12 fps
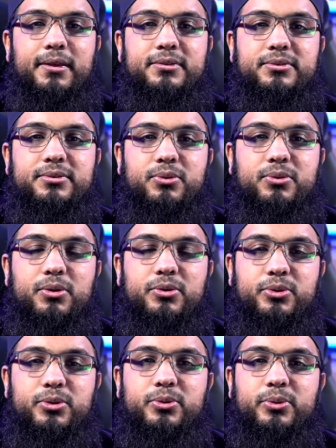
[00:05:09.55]
is
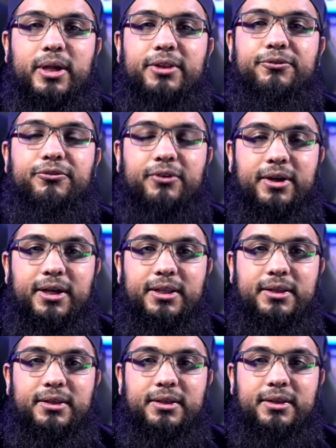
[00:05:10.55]
called surah
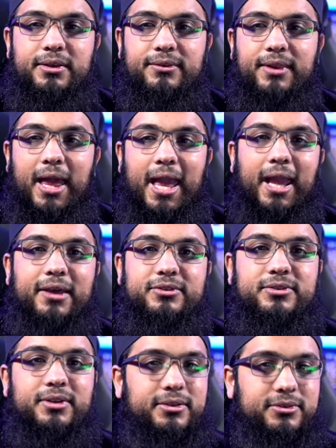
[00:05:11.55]
al-anfal the
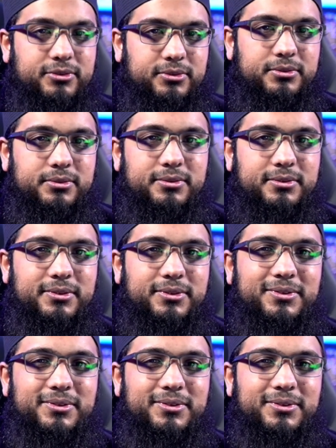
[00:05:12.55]
excess